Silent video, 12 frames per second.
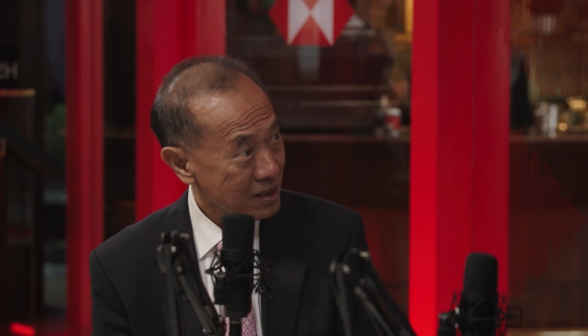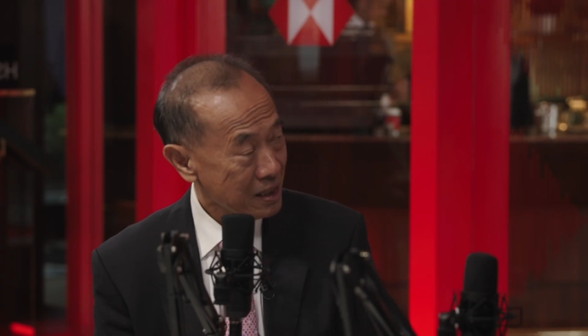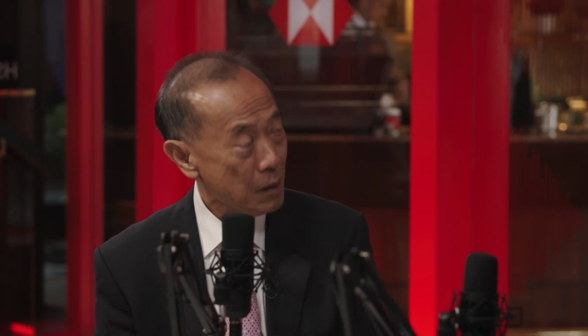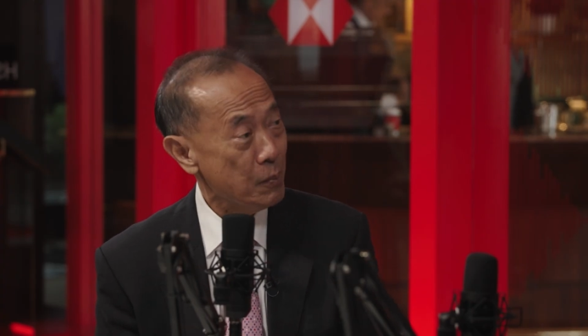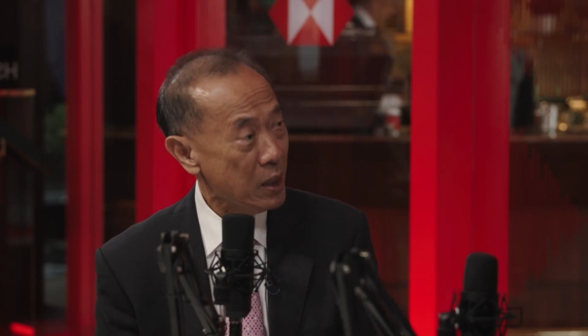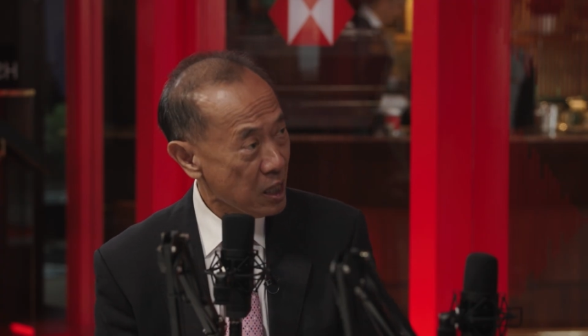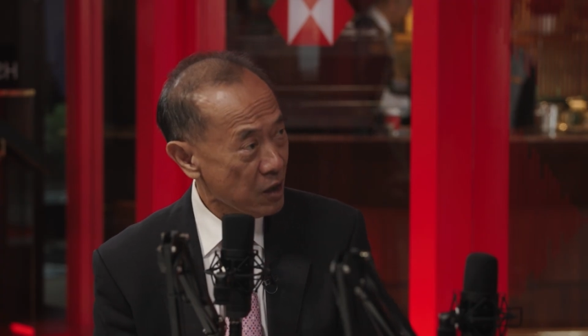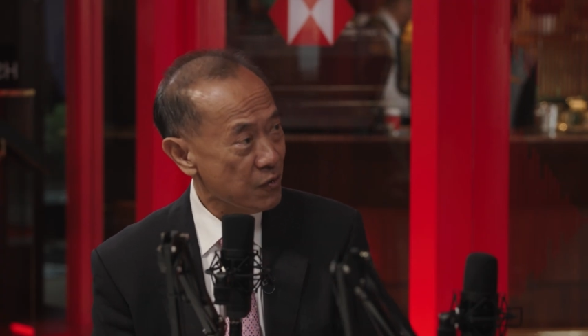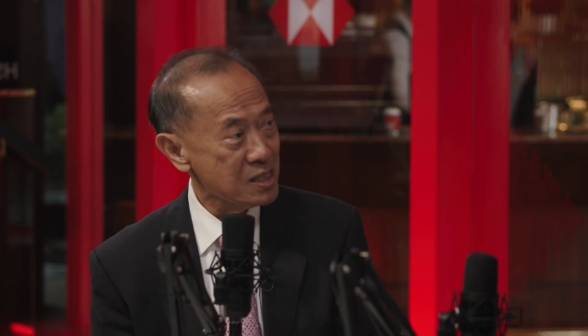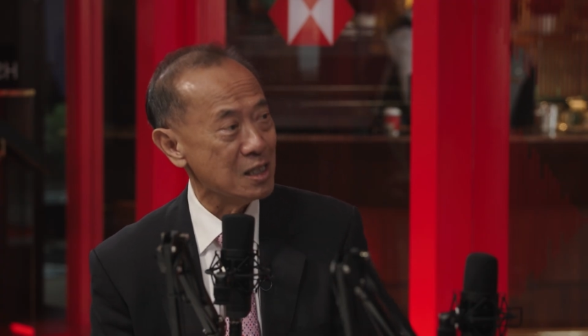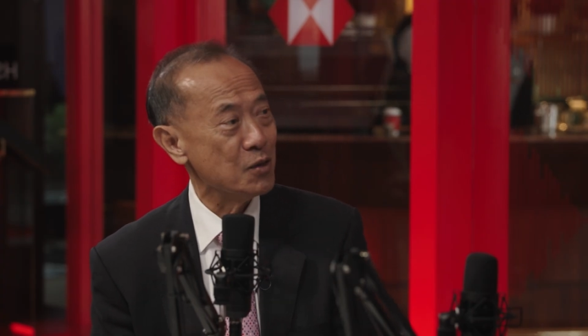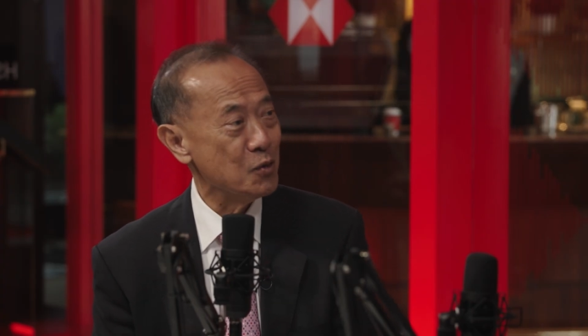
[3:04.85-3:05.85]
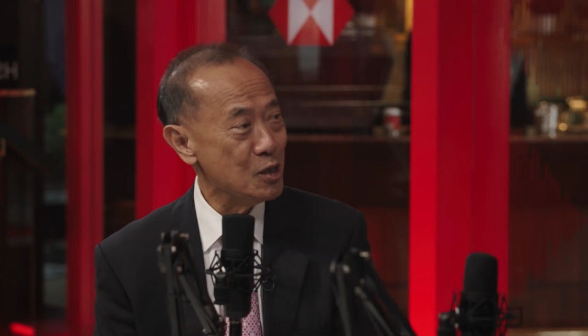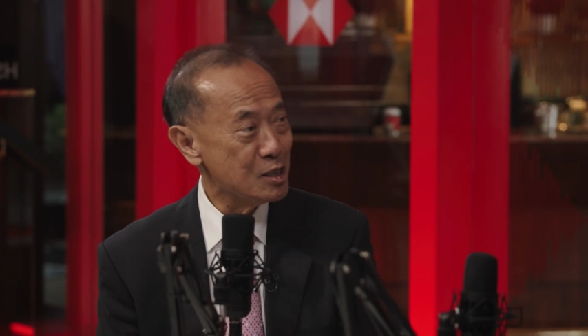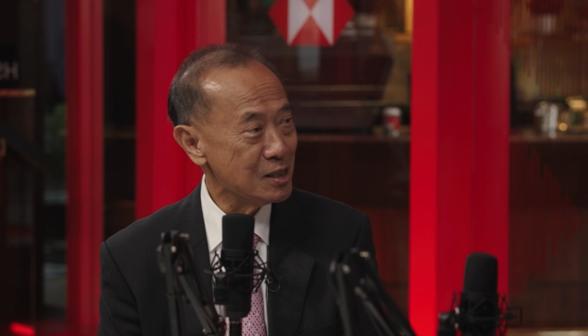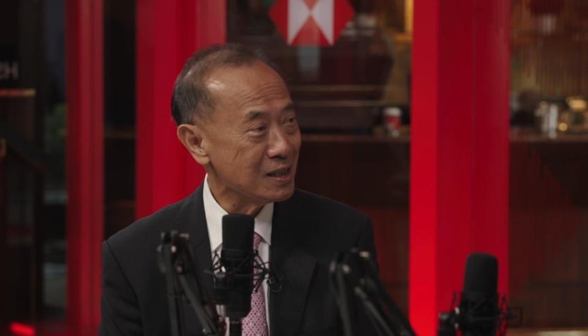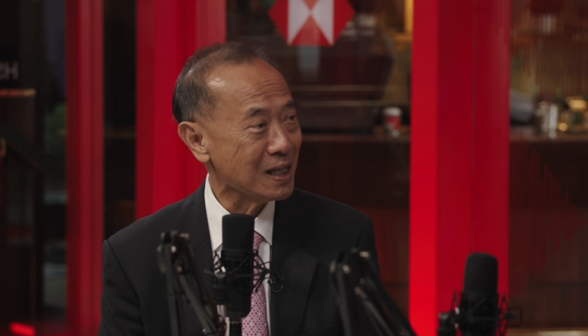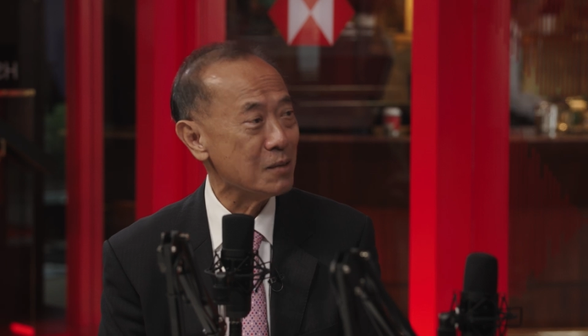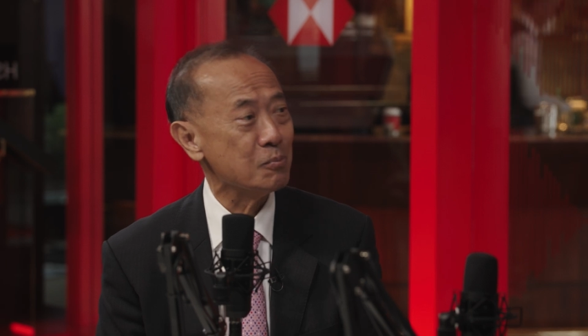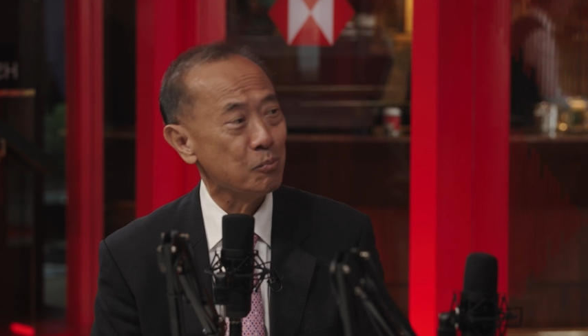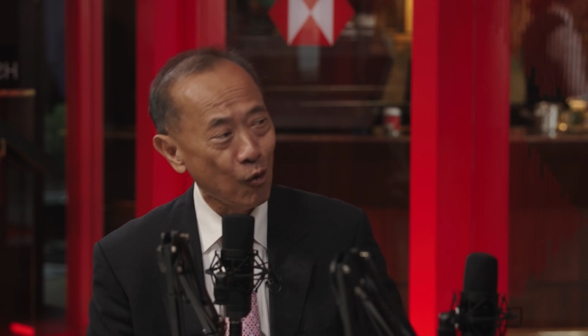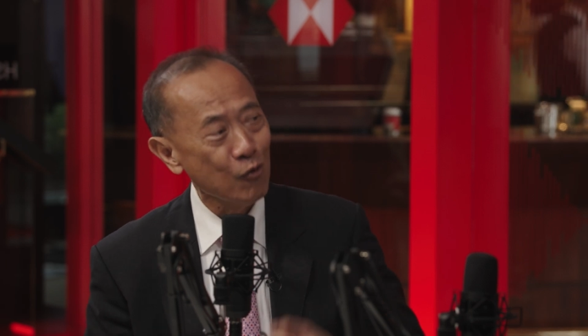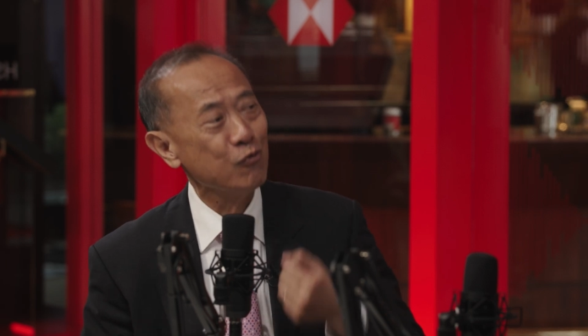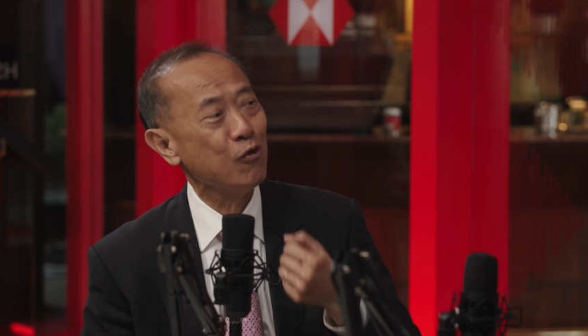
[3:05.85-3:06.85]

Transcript: that many of us in the region can pole